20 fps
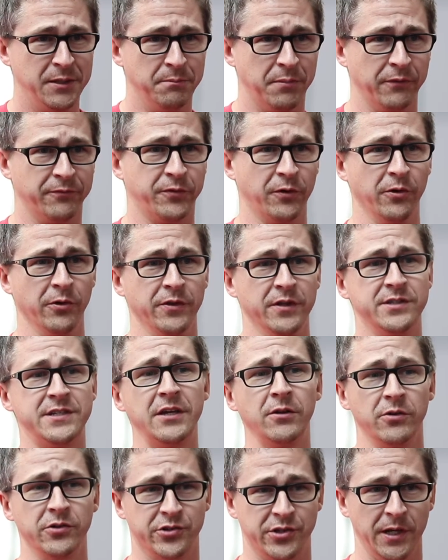But for the
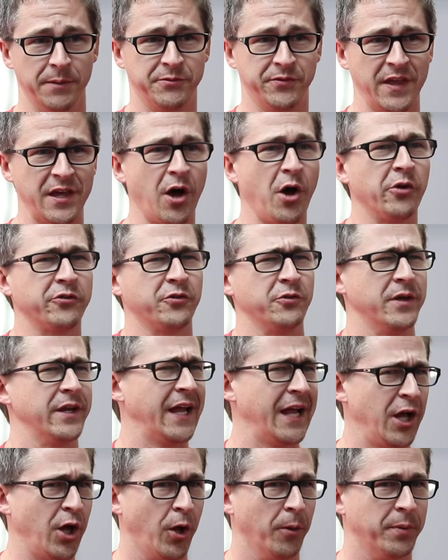dealerships, they also need
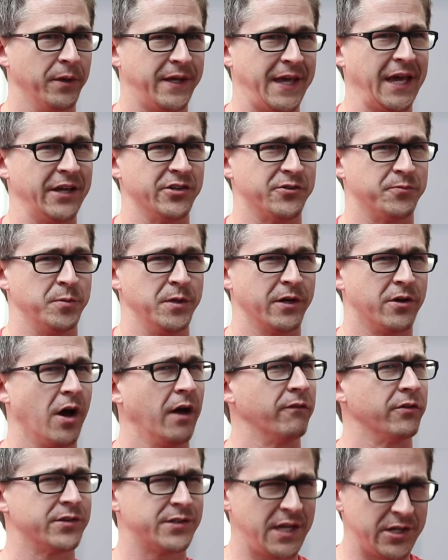help. It can't just be a
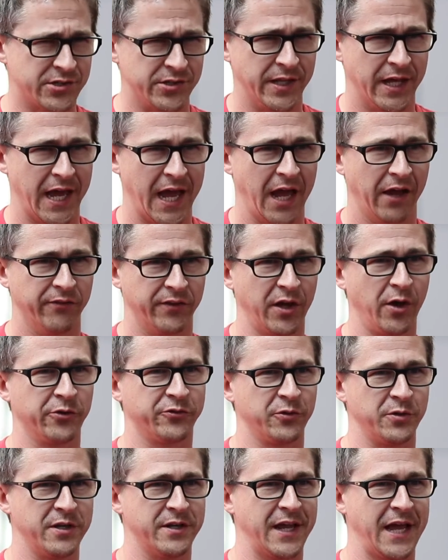conversation they have. They
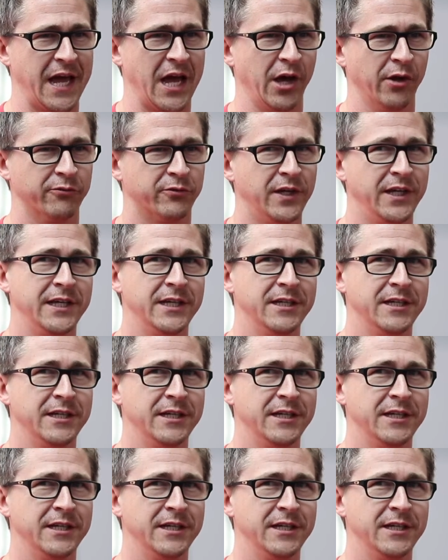also need to have